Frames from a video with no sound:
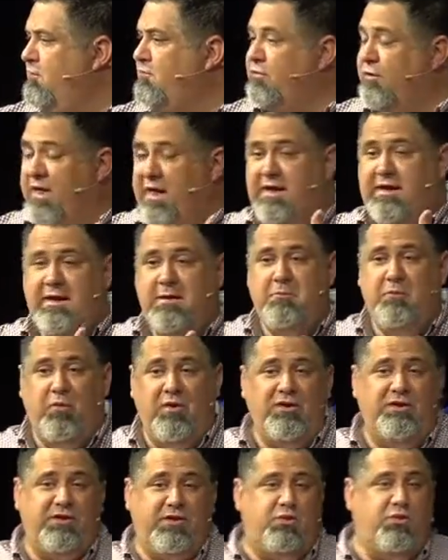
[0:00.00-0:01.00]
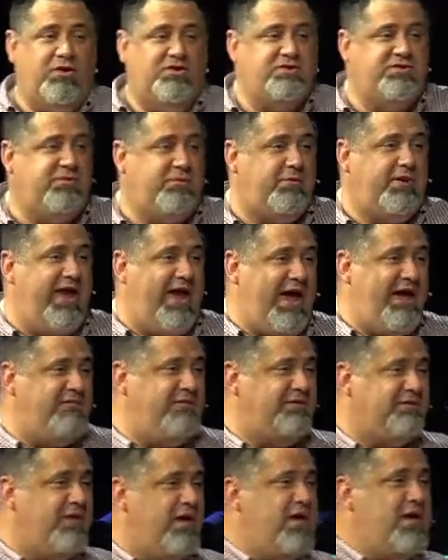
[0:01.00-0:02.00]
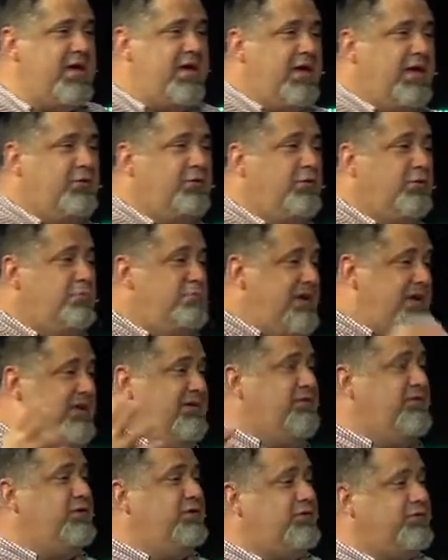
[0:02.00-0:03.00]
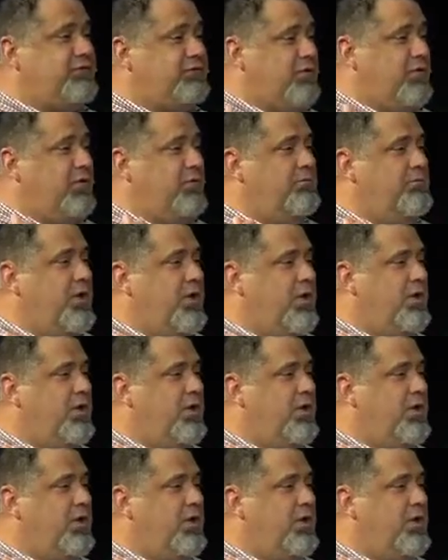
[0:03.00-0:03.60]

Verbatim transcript: So, like, one of the questions I would have is many of you in this room,